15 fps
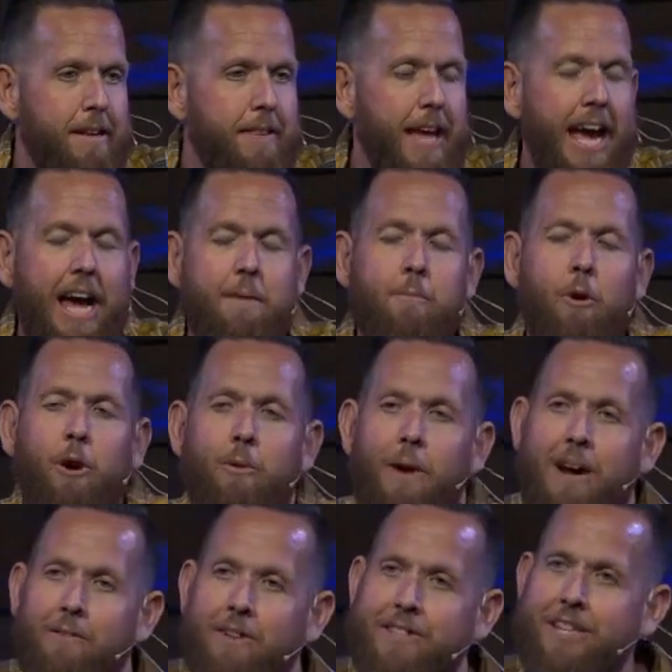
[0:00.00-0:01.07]
They had more
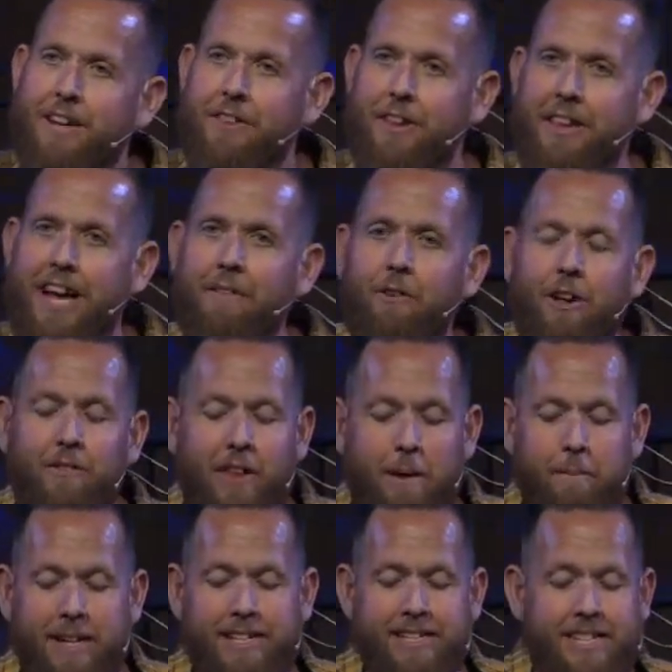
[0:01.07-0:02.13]
reverence on the level of,
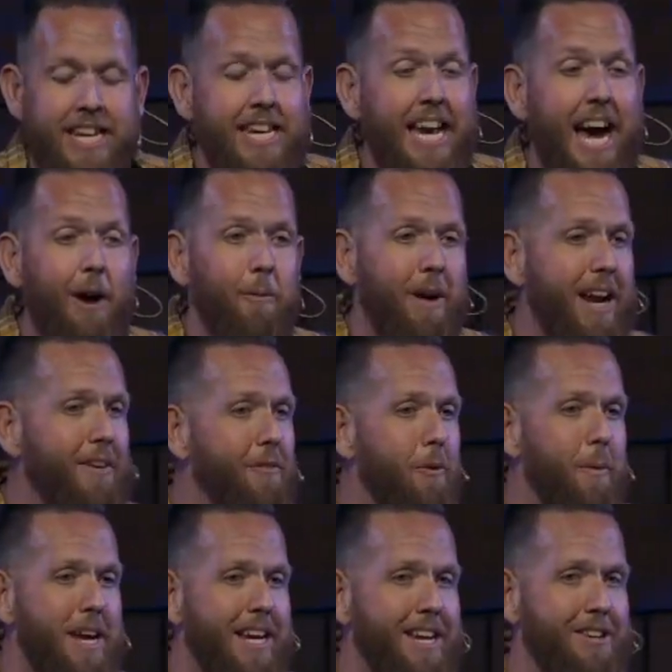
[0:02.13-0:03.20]
let me seek out whatever
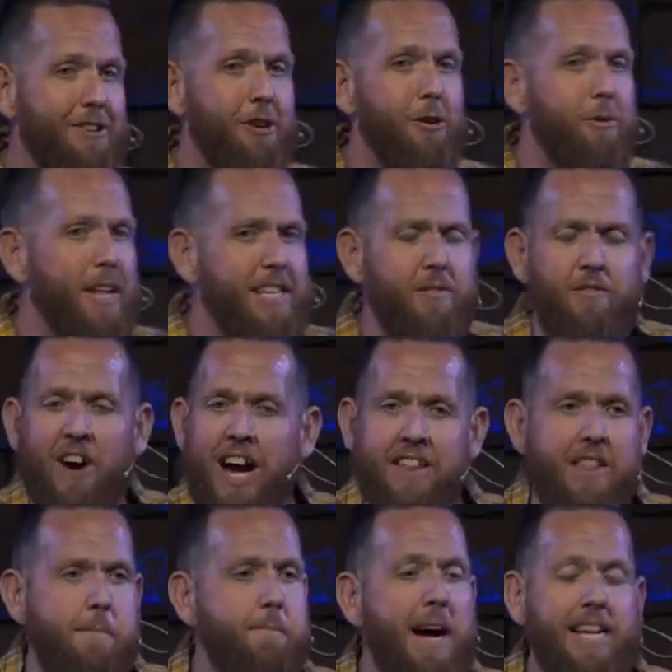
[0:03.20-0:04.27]
we can do. Let's
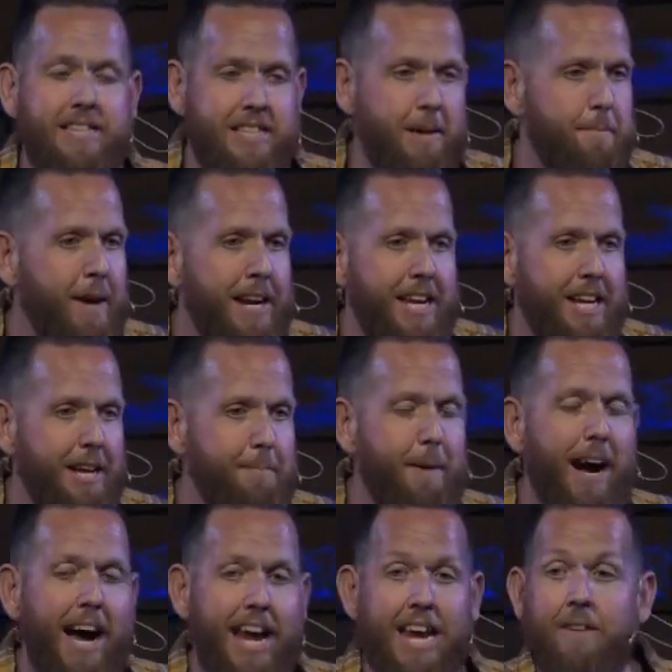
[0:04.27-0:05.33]
find the best that money could
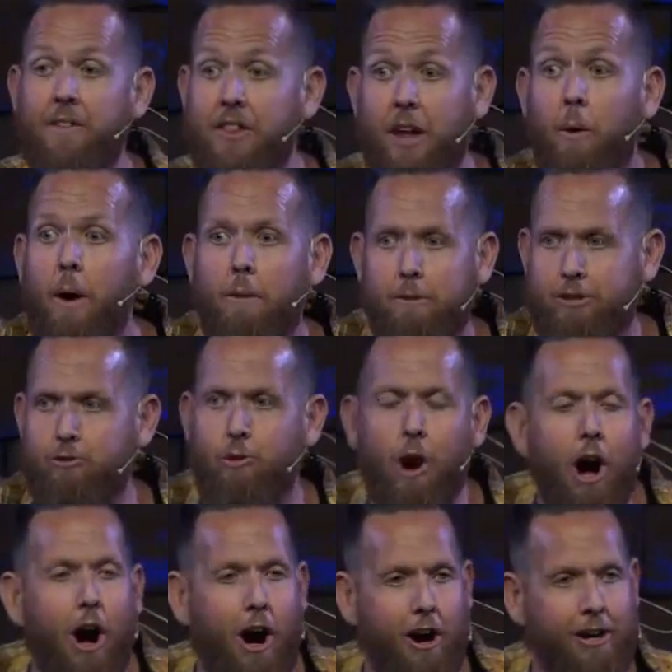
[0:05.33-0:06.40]
buy. Even though it was
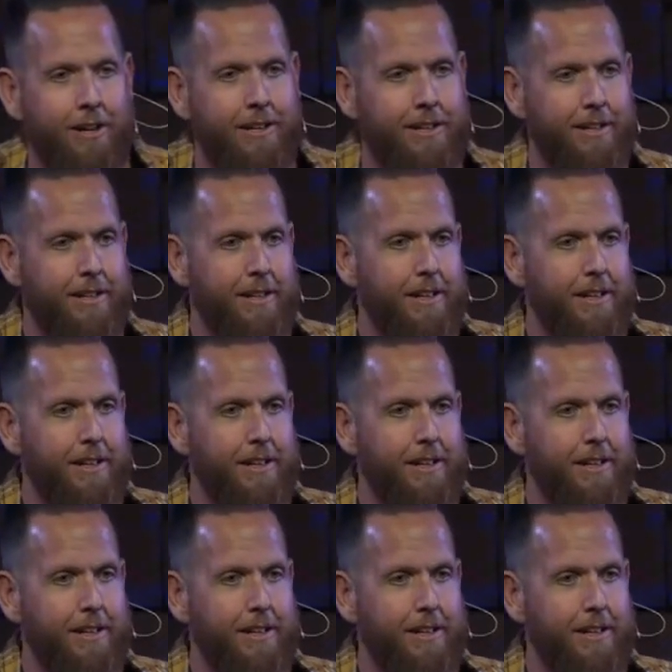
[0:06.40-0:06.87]
wrong,